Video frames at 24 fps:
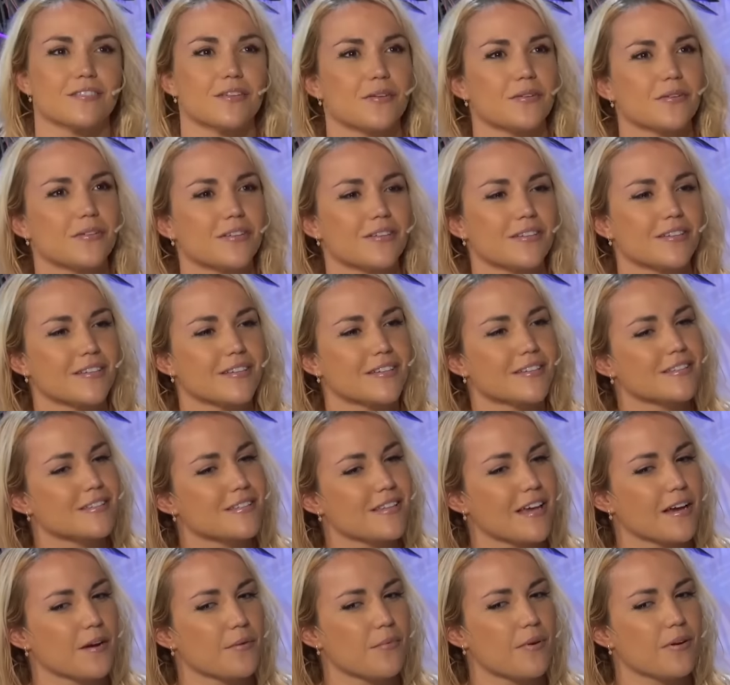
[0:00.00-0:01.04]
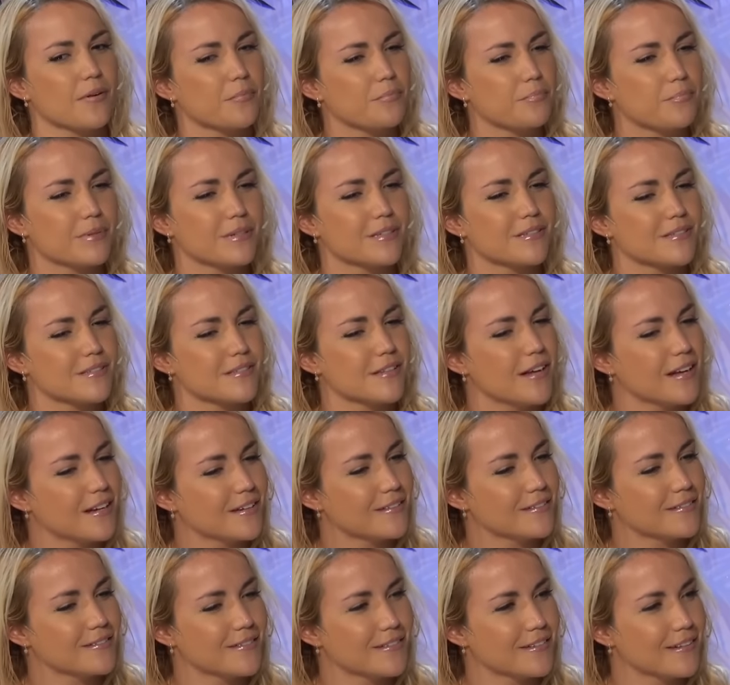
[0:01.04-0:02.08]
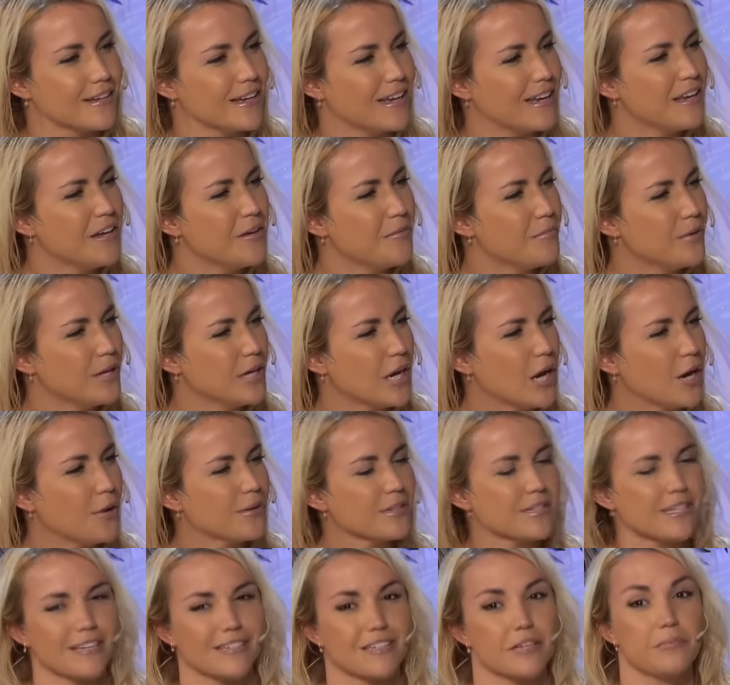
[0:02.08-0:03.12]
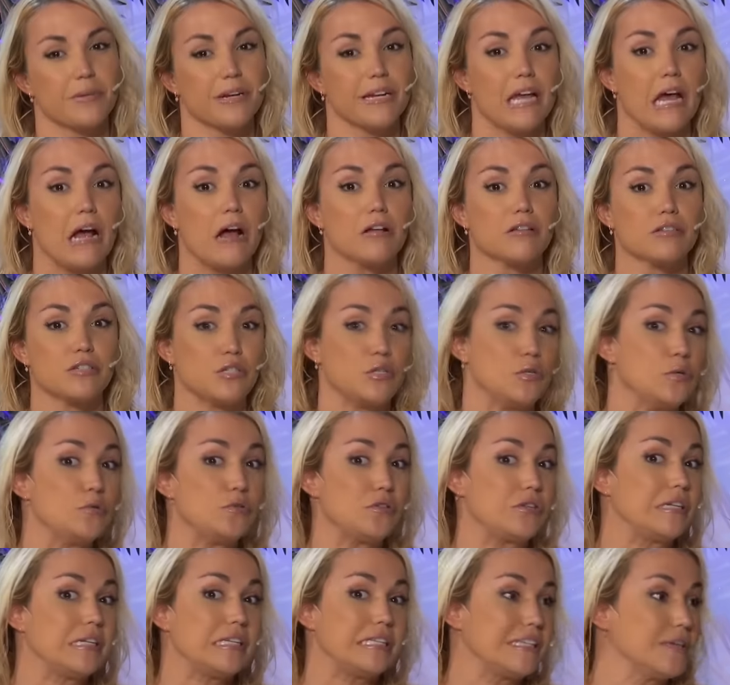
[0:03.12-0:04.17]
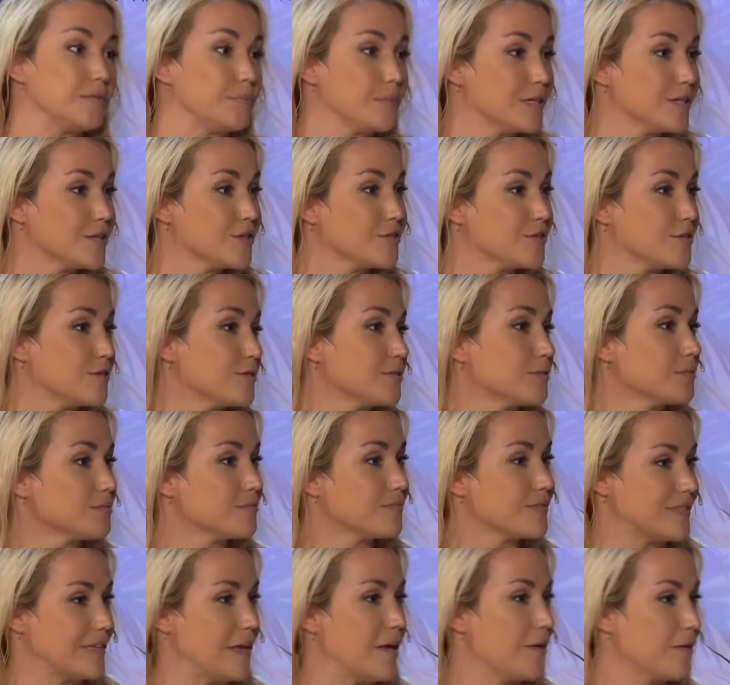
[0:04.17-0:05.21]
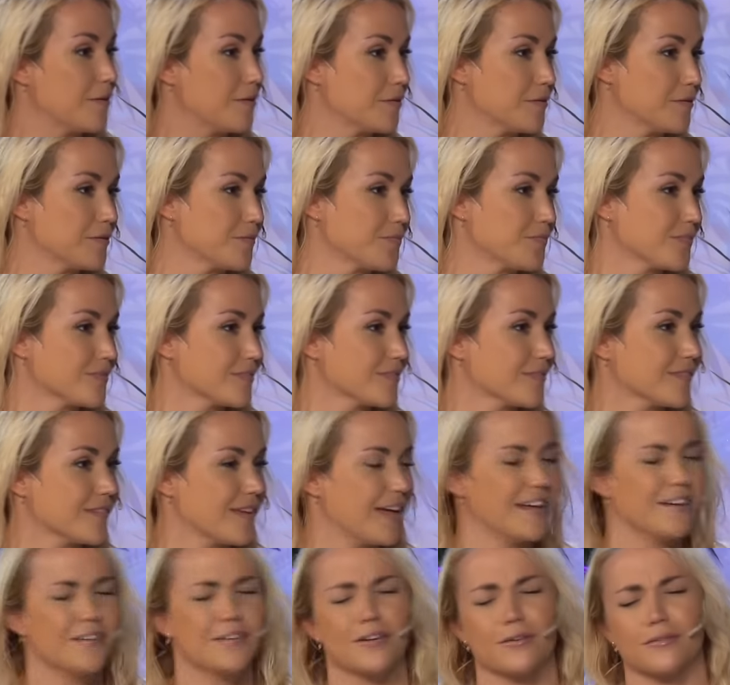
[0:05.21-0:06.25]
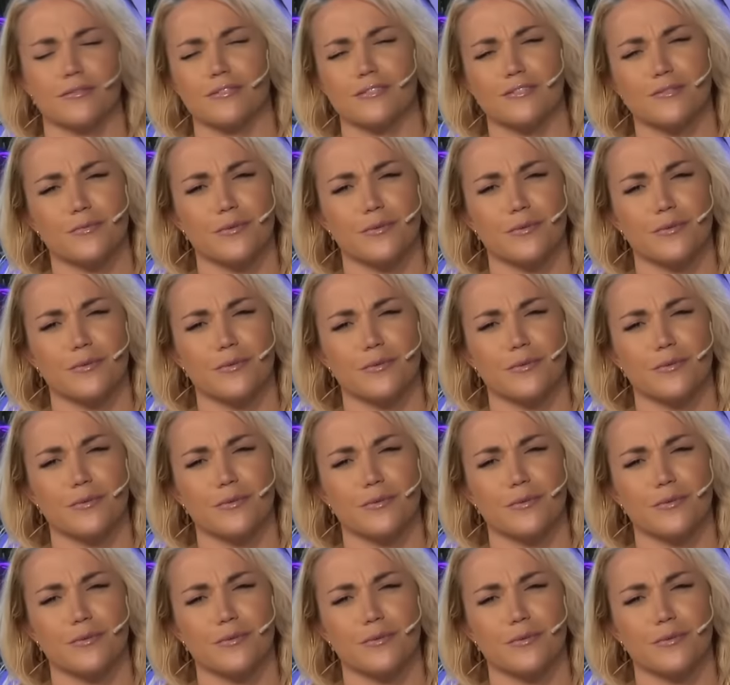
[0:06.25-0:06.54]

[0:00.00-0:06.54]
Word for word: So it's like, well, but it's not it's him, you know? It's like somebody else using his image to sell, I don't know.